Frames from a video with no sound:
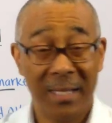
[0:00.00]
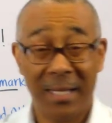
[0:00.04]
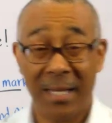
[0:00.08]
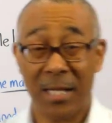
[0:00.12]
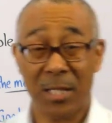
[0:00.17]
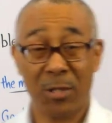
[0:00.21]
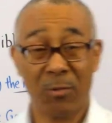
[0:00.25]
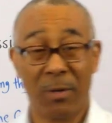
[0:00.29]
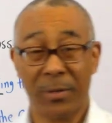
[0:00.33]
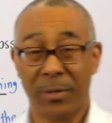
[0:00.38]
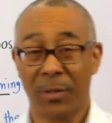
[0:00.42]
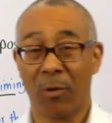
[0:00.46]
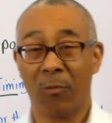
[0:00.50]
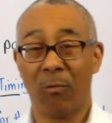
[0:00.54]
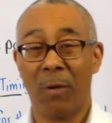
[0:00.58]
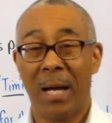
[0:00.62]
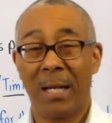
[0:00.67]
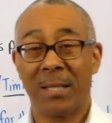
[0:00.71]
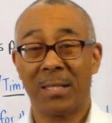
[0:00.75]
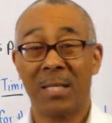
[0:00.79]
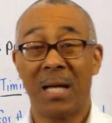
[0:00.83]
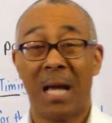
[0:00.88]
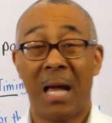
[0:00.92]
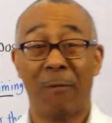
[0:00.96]
Guess what? The
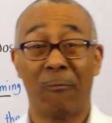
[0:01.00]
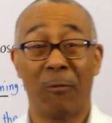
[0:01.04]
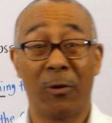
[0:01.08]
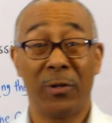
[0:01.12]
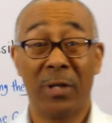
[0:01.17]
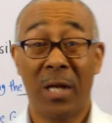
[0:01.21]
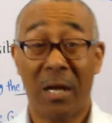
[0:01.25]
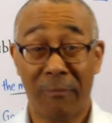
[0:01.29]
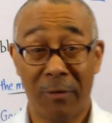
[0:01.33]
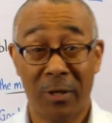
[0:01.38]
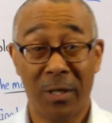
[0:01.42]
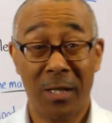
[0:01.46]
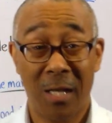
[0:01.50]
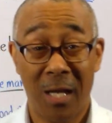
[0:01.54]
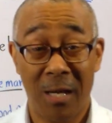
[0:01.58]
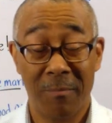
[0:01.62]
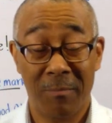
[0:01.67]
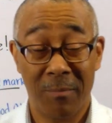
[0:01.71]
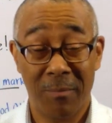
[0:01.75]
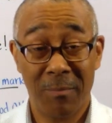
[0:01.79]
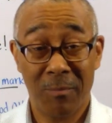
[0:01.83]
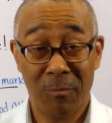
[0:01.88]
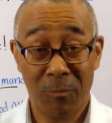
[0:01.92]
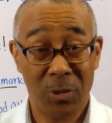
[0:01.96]
right time will never
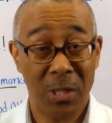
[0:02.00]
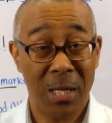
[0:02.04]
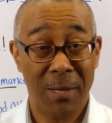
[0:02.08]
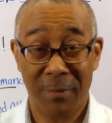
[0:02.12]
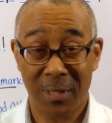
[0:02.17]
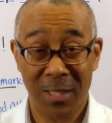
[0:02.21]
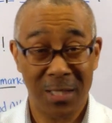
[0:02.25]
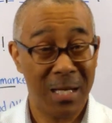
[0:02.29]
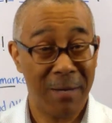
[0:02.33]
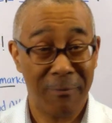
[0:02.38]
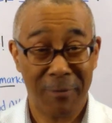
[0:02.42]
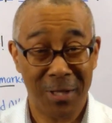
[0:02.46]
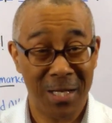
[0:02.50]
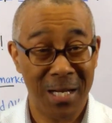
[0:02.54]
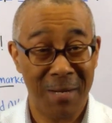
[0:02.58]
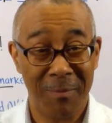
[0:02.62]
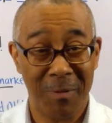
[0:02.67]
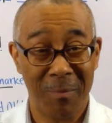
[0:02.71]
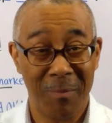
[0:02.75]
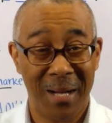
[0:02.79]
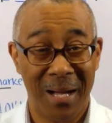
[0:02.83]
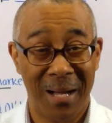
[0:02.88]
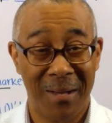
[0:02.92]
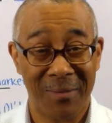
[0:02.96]
come, never, never
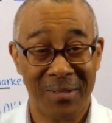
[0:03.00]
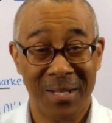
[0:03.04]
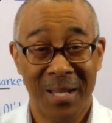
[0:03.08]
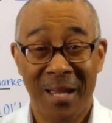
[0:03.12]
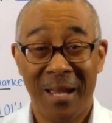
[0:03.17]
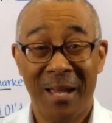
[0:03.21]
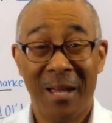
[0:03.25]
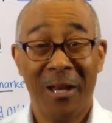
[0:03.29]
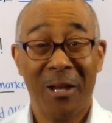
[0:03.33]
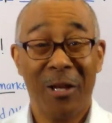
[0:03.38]
come about.